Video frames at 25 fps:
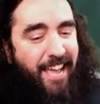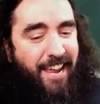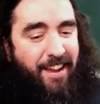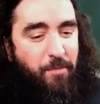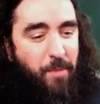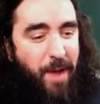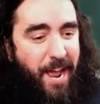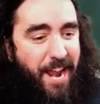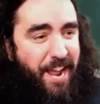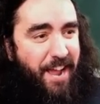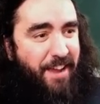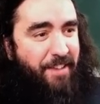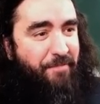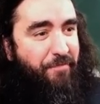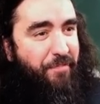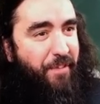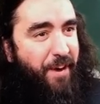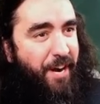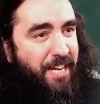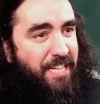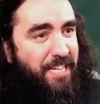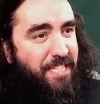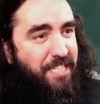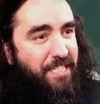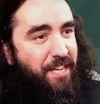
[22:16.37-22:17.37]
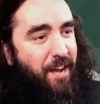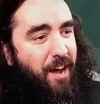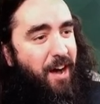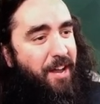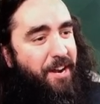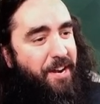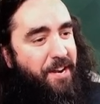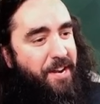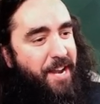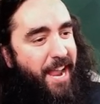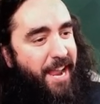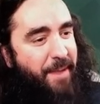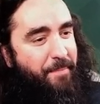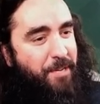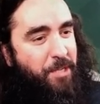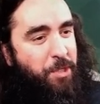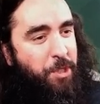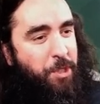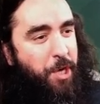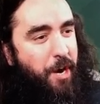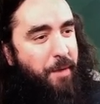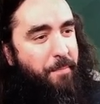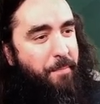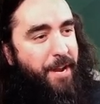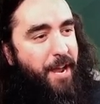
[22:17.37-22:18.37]
like when I first saw the name in
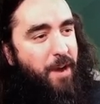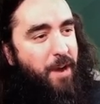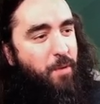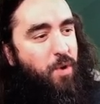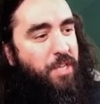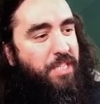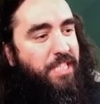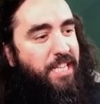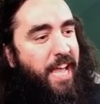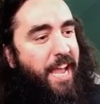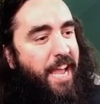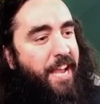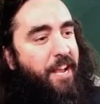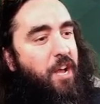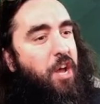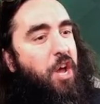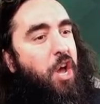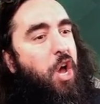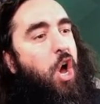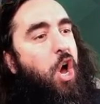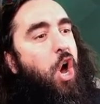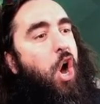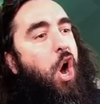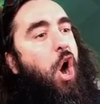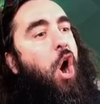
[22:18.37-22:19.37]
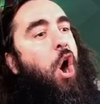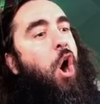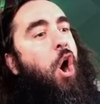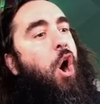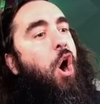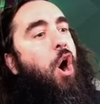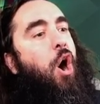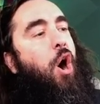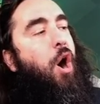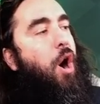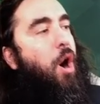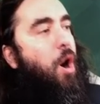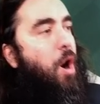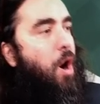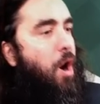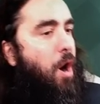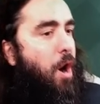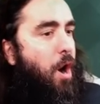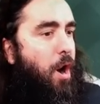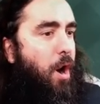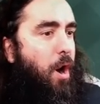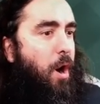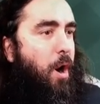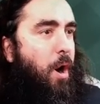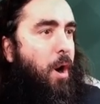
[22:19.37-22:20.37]
German, I was like,
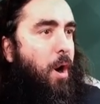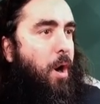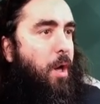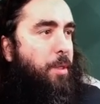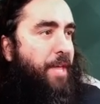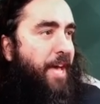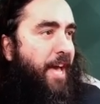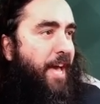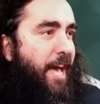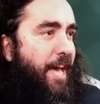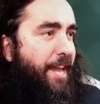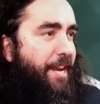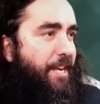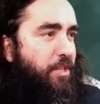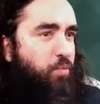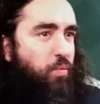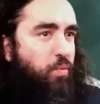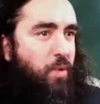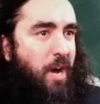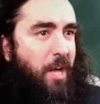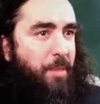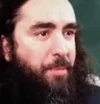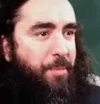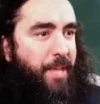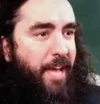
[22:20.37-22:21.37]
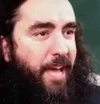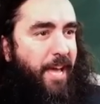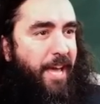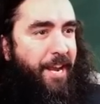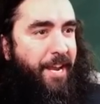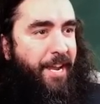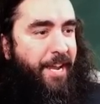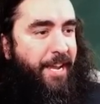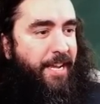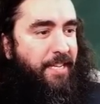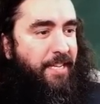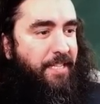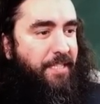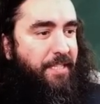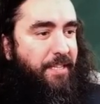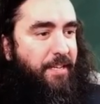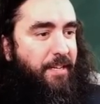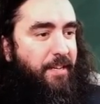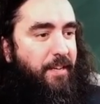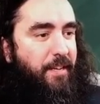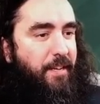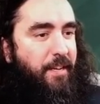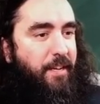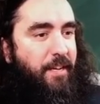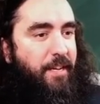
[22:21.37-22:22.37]
oh, that is what that is.
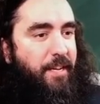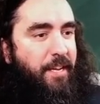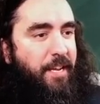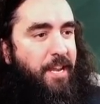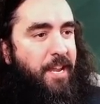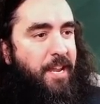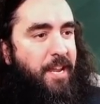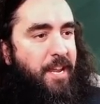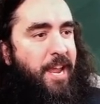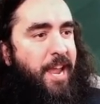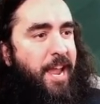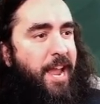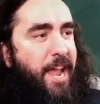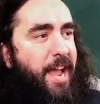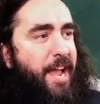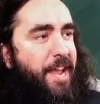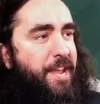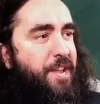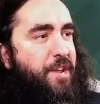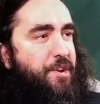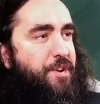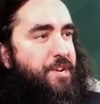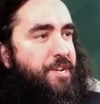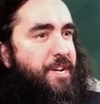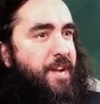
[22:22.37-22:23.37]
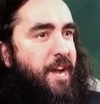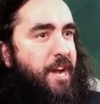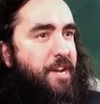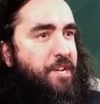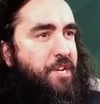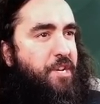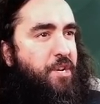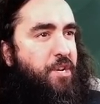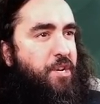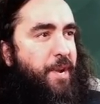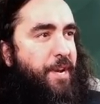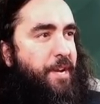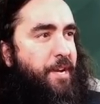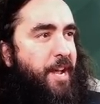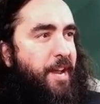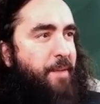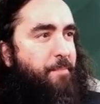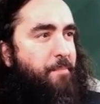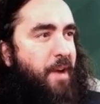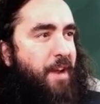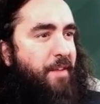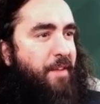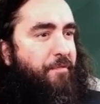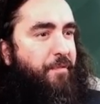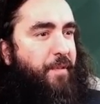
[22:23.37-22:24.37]
Yeah, you're not doing that,
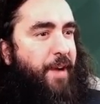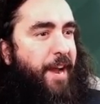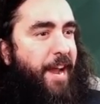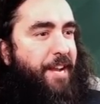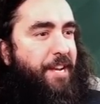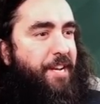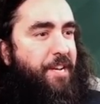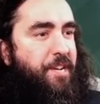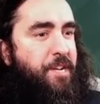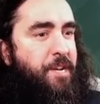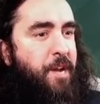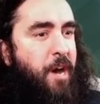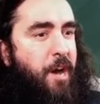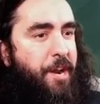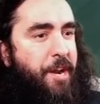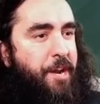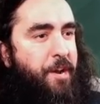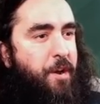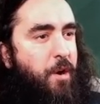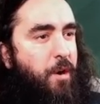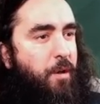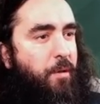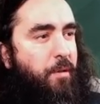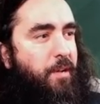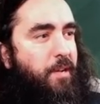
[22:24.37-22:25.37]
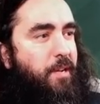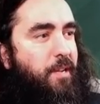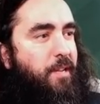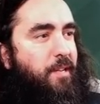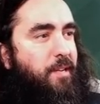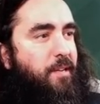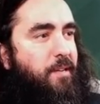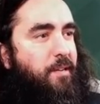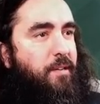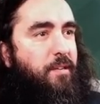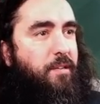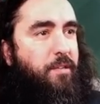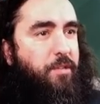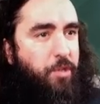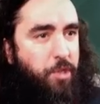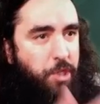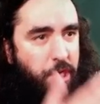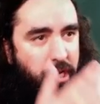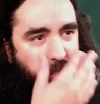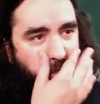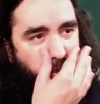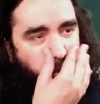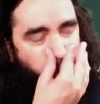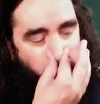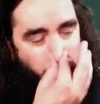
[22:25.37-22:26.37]
my friend. Not at all. You
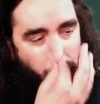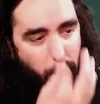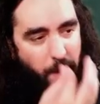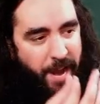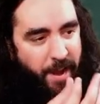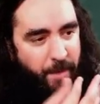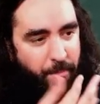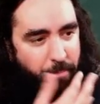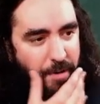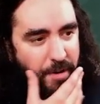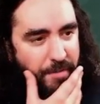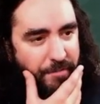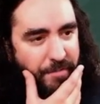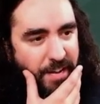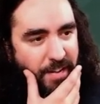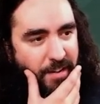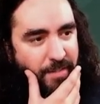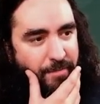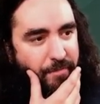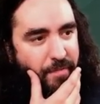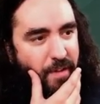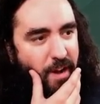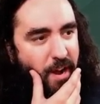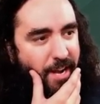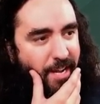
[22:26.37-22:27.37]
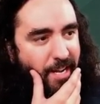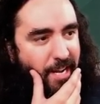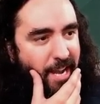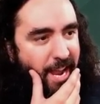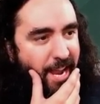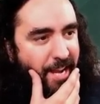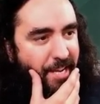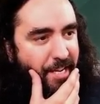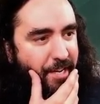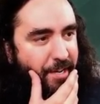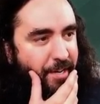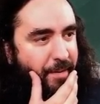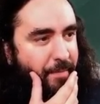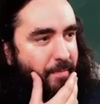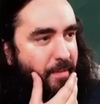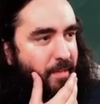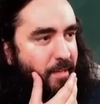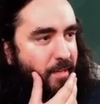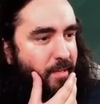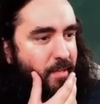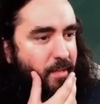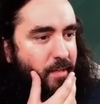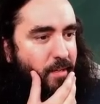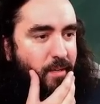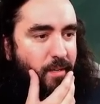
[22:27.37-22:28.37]
just threw away a perfectly fine land here.
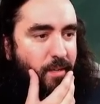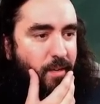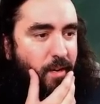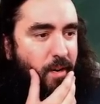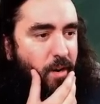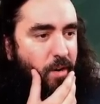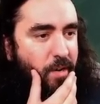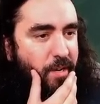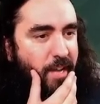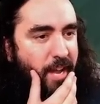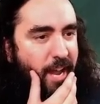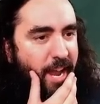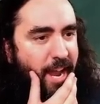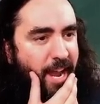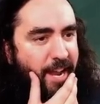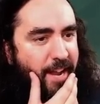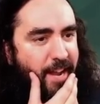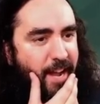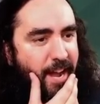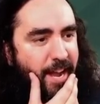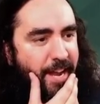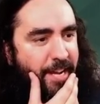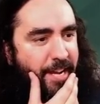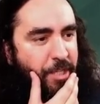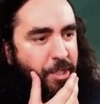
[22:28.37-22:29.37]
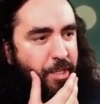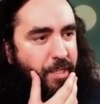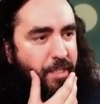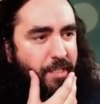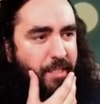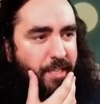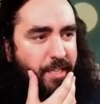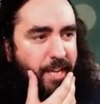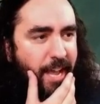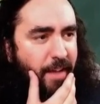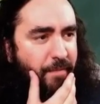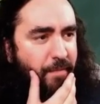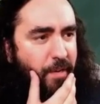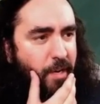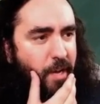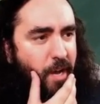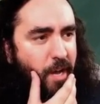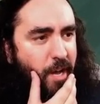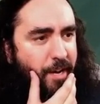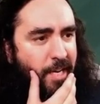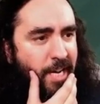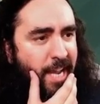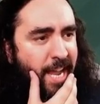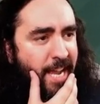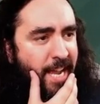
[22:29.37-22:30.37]
Okay, I just have a
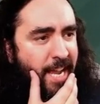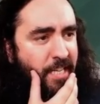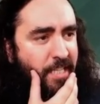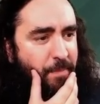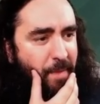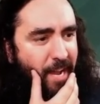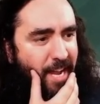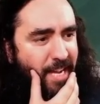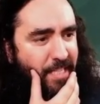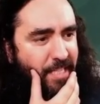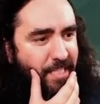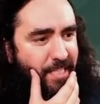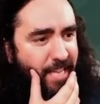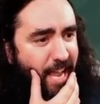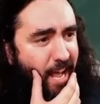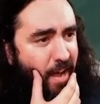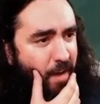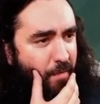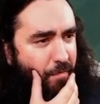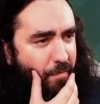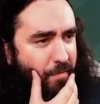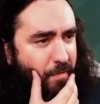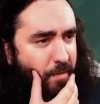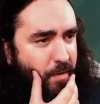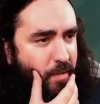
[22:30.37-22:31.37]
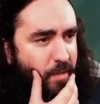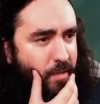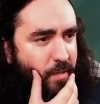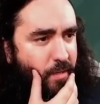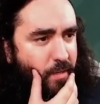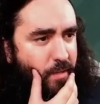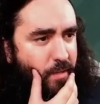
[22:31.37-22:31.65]
lot of lands myself.